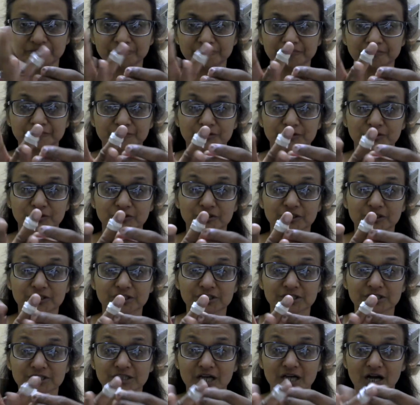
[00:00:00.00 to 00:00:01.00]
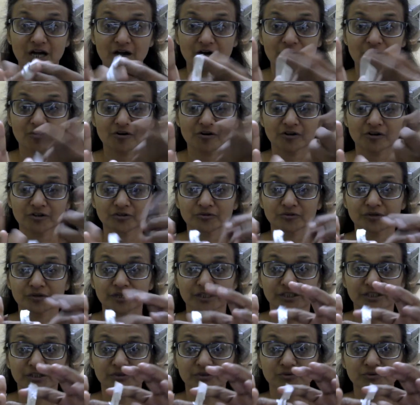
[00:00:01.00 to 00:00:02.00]
So, this is how you
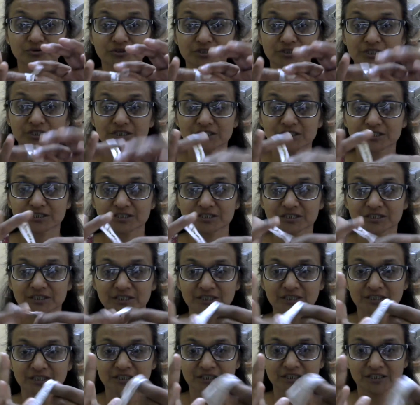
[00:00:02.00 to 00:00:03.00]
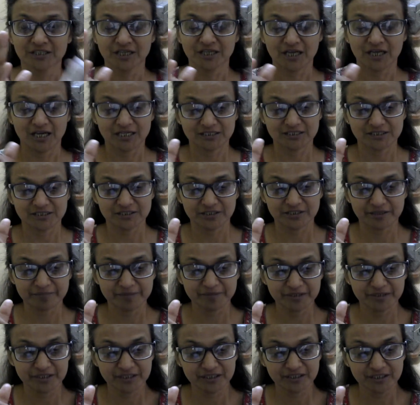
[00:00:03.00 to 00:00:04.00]
can use this as a
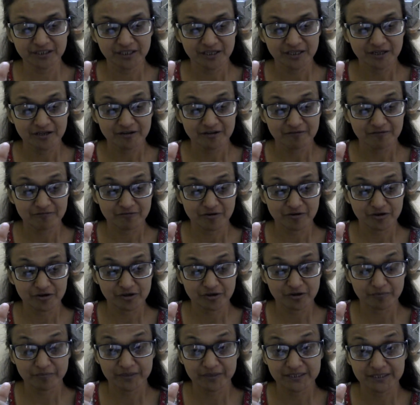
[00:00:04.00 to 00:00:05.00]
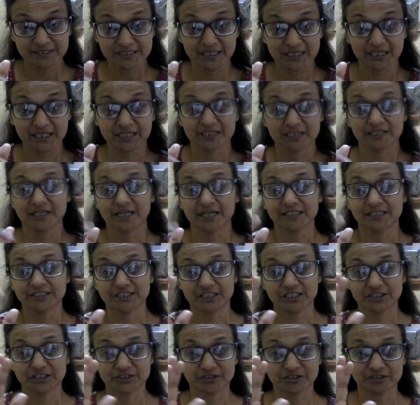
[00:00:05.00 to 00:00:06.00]
remedy for your basic
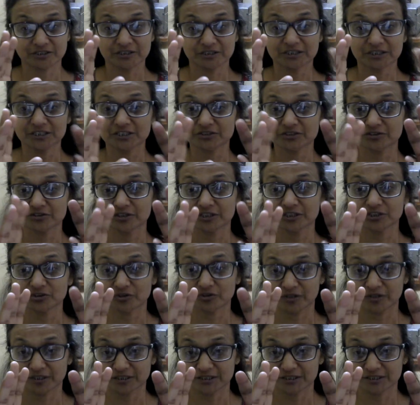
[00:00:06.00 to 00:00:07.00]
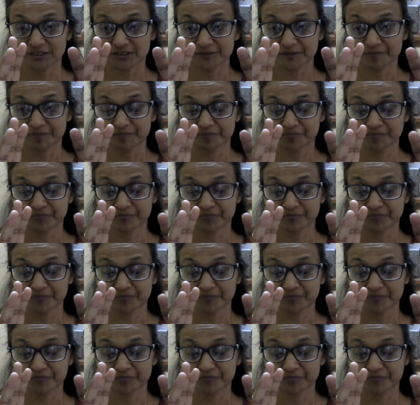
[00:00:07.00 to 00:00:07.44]
digestion, these three joints.